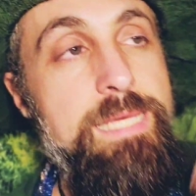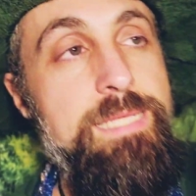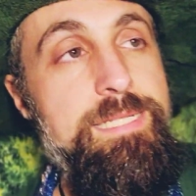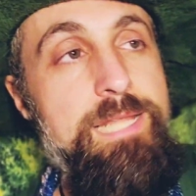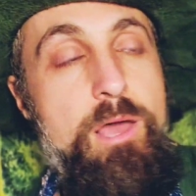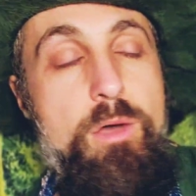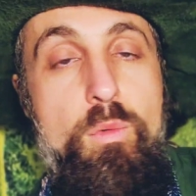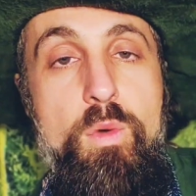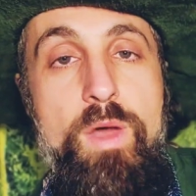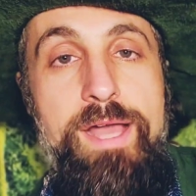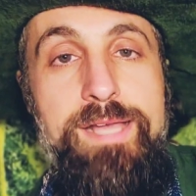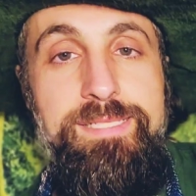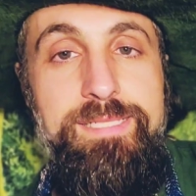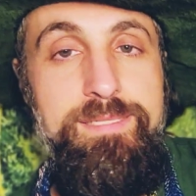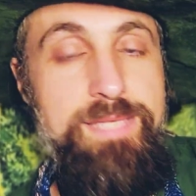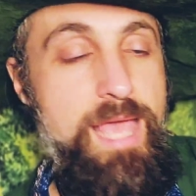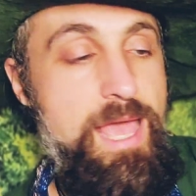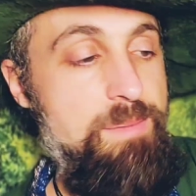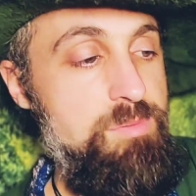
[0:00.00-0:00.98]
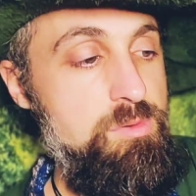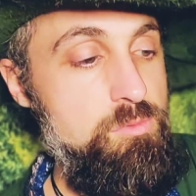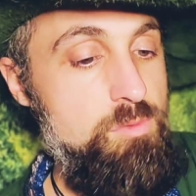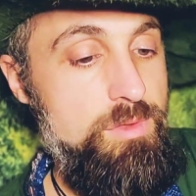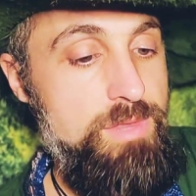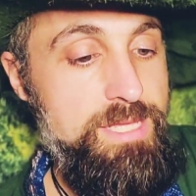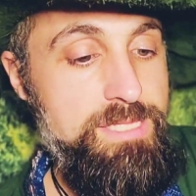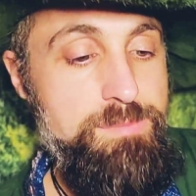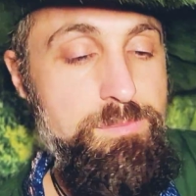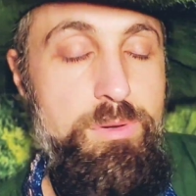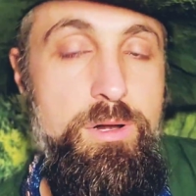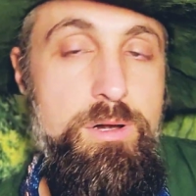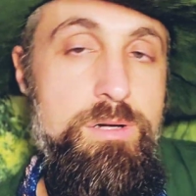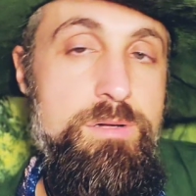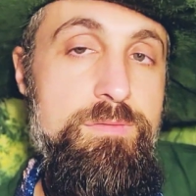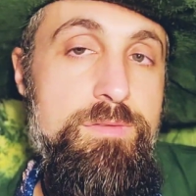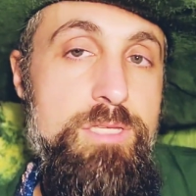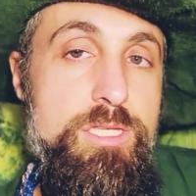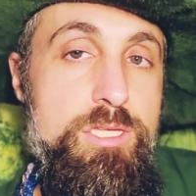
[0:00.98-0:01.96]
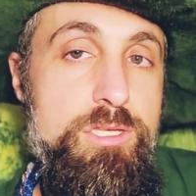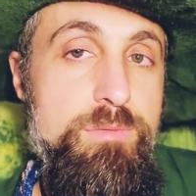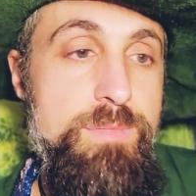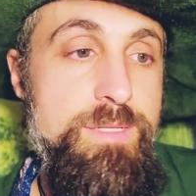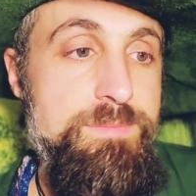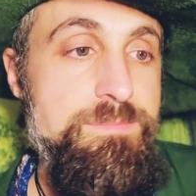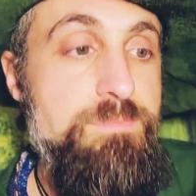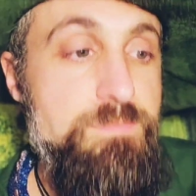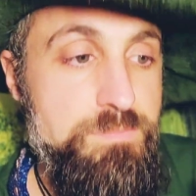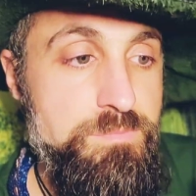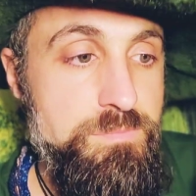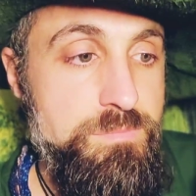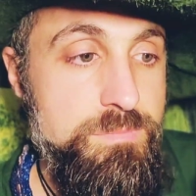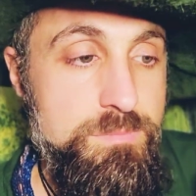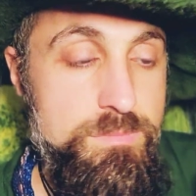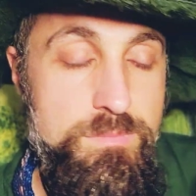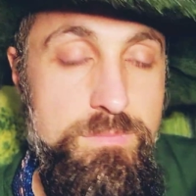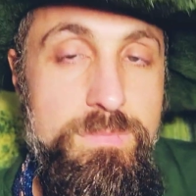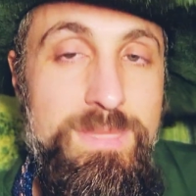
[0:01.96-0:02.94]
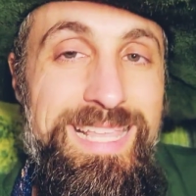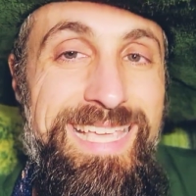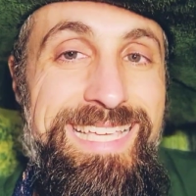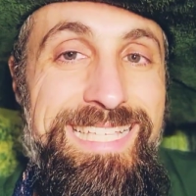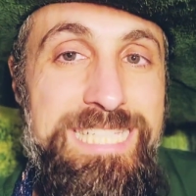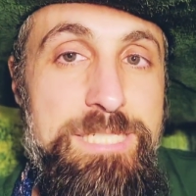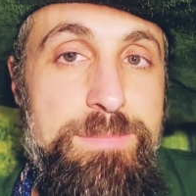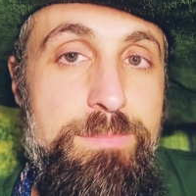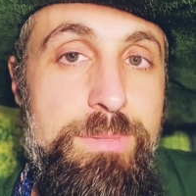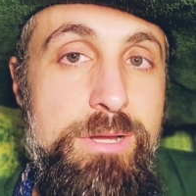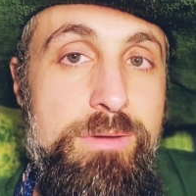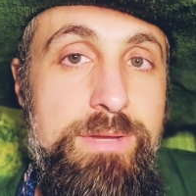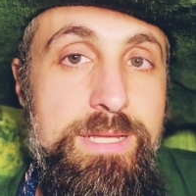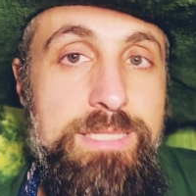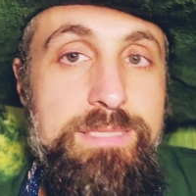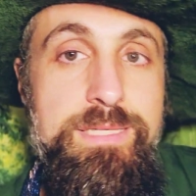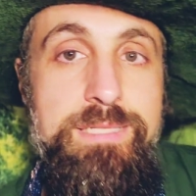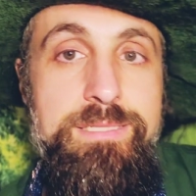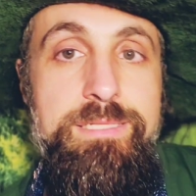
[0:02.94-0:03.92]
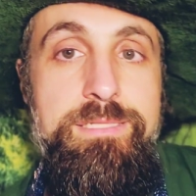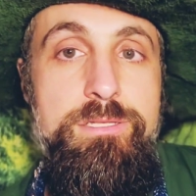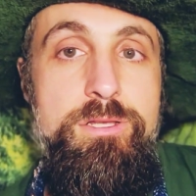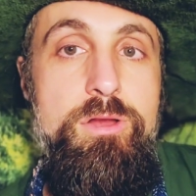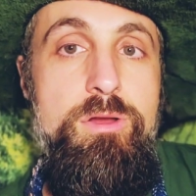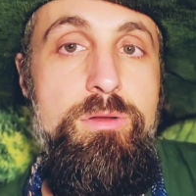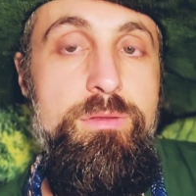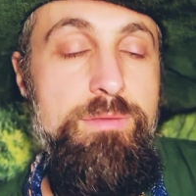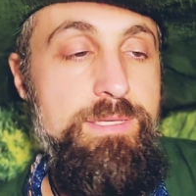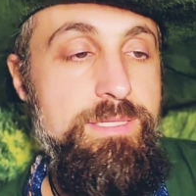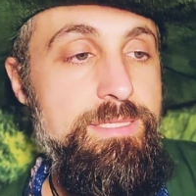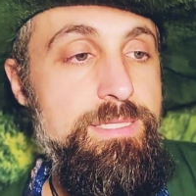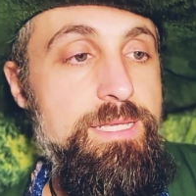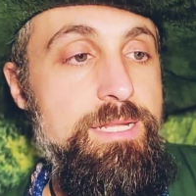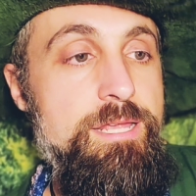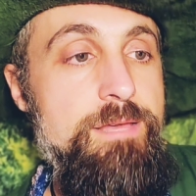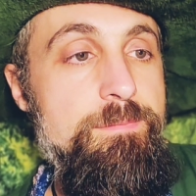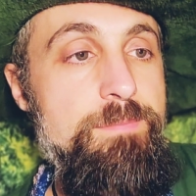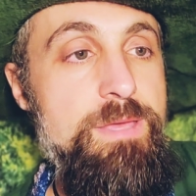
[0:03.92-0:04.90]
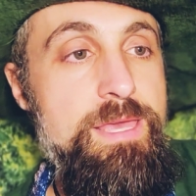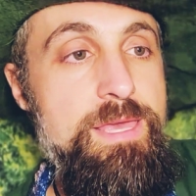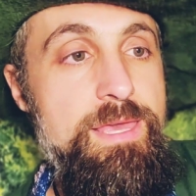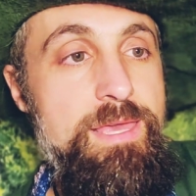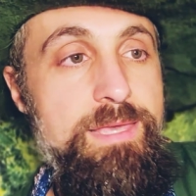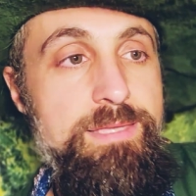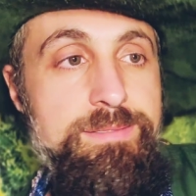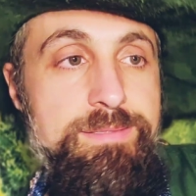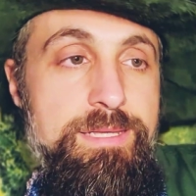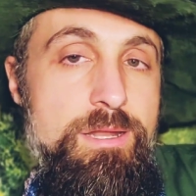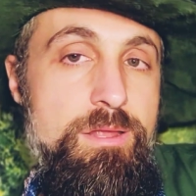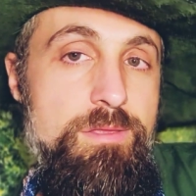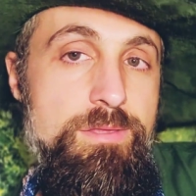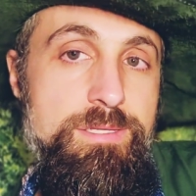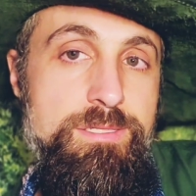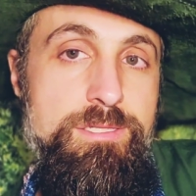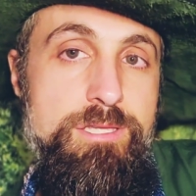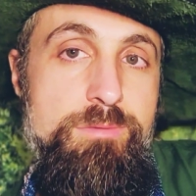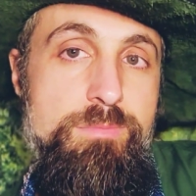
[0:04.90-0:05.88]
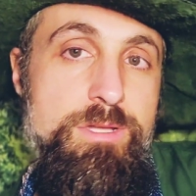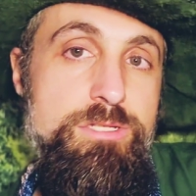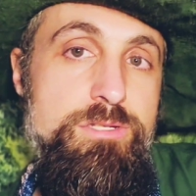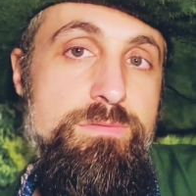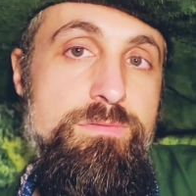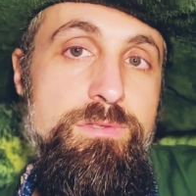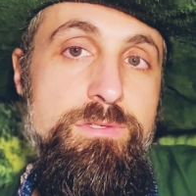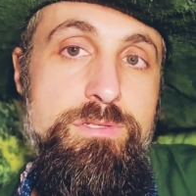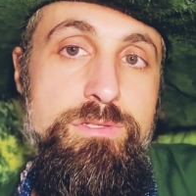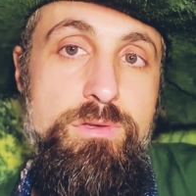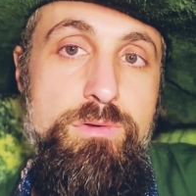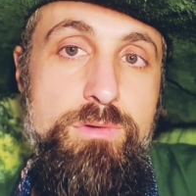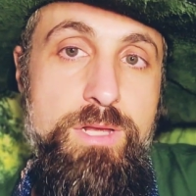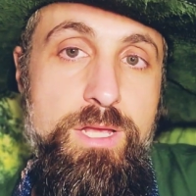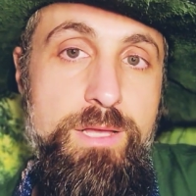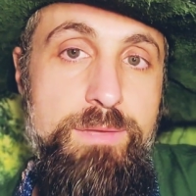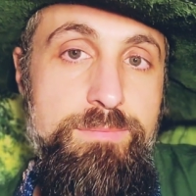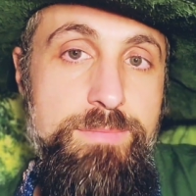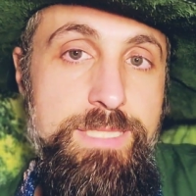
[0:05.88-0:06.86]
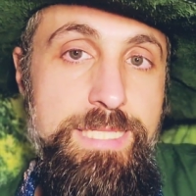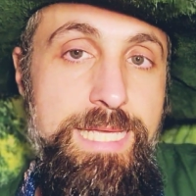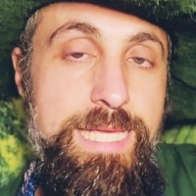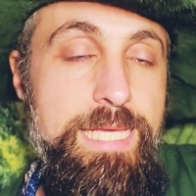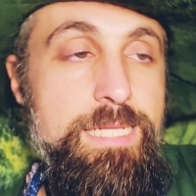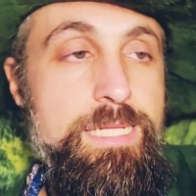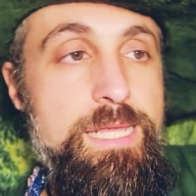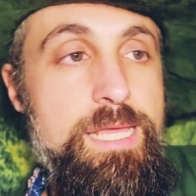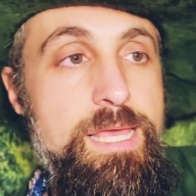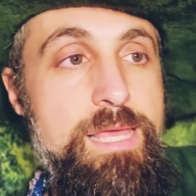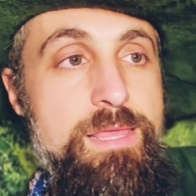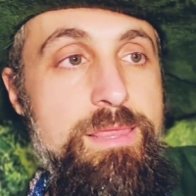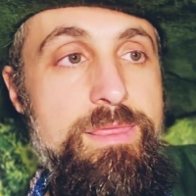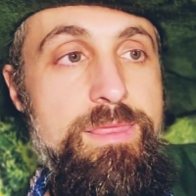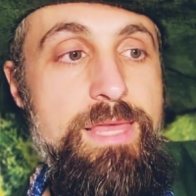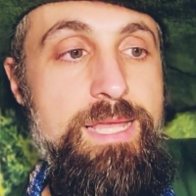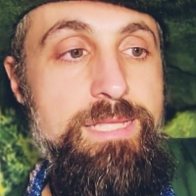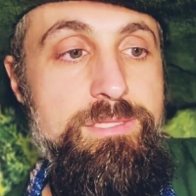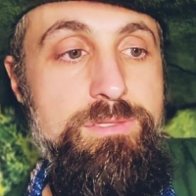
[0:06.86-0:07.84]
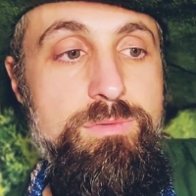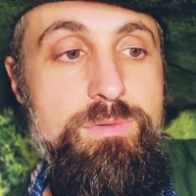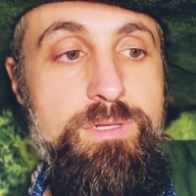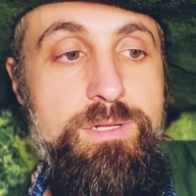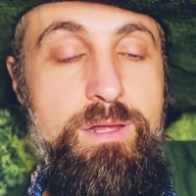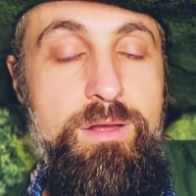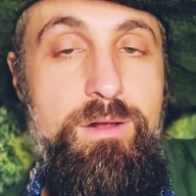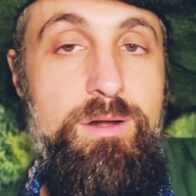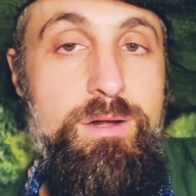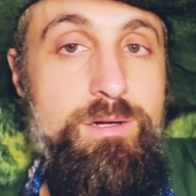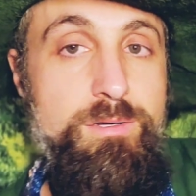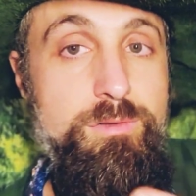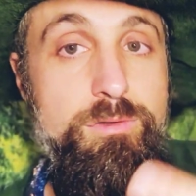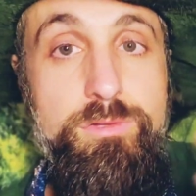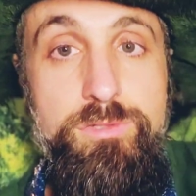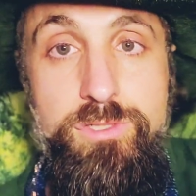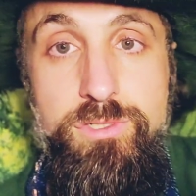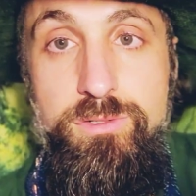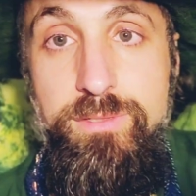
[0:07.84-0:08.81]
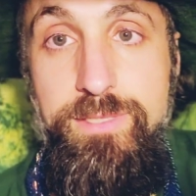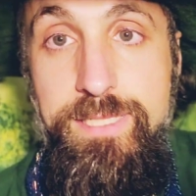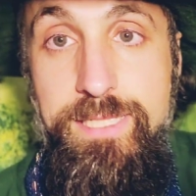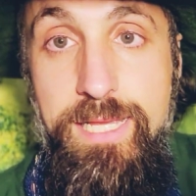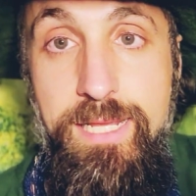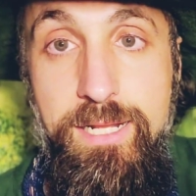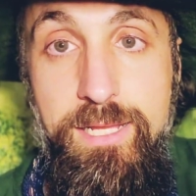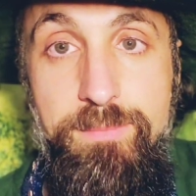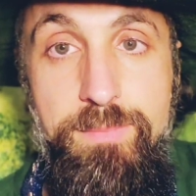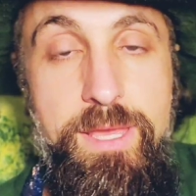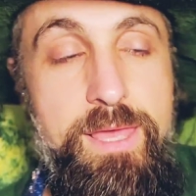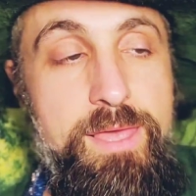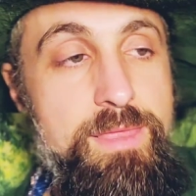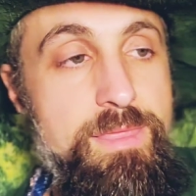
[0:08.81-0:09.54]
Now, why does this happen? Well, that's part of the human experience as it's currently set up, is that only so much of the soul comes in. That's what our culture is set up.